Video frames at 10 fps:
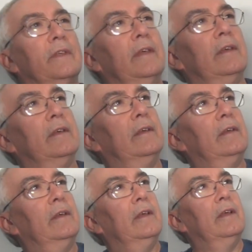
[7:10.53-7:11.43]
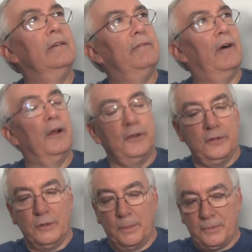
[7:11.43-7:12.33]
the
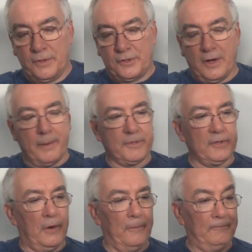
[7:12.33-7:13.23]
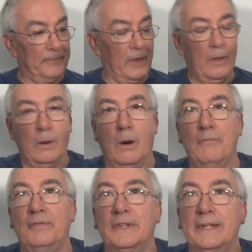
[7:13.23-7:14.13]
fondue up to the top. So
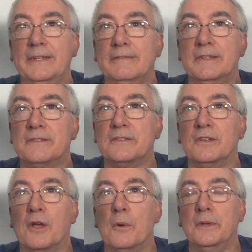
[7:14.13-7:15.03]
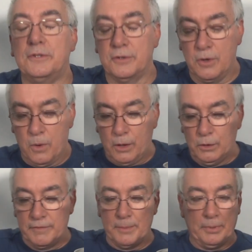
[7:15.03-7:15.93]
hopefully this isn't going to go
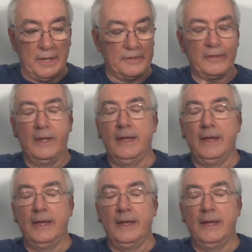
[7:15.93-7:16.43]
all over the place.